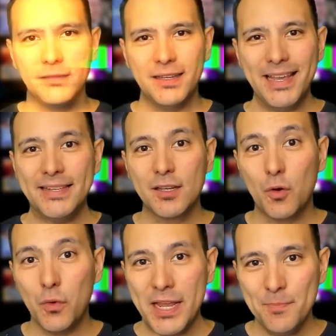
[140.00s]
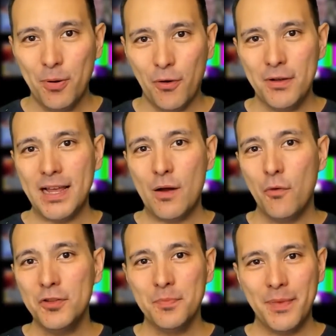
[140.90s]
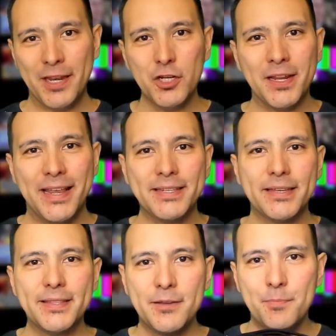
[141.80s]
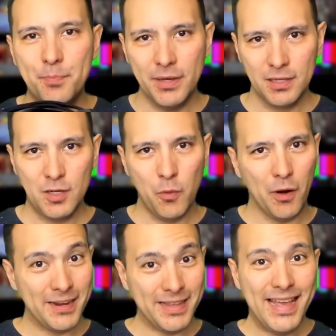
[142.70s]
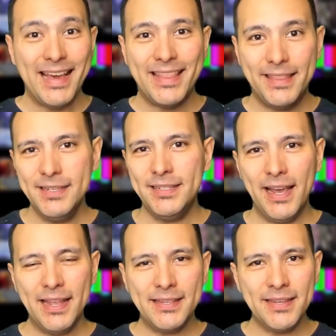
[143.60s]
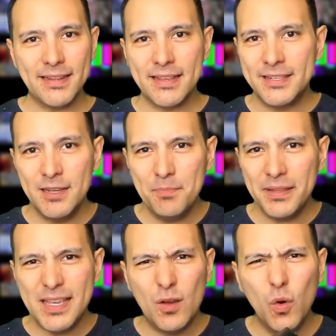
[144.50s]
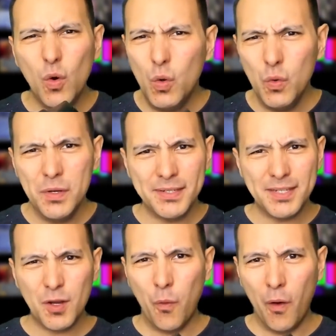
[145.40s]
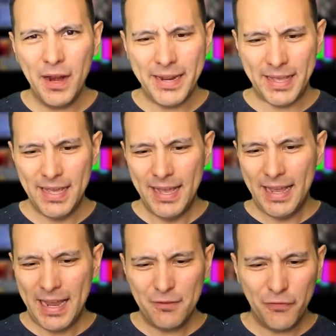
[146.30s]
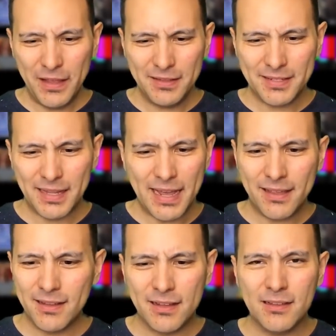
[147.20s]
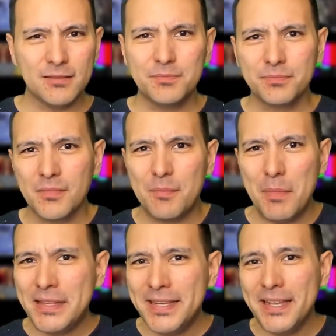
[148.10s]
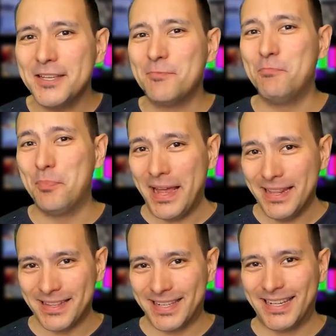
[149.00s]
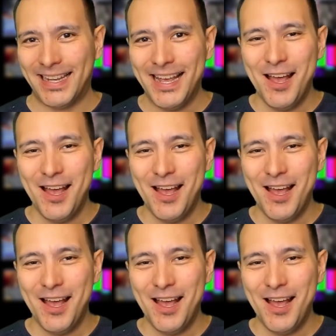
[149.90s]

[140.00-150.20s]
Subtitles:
The next great point I want to mention is the build quality. This headset simply oozes quality. It feels like a Mercedes-Benz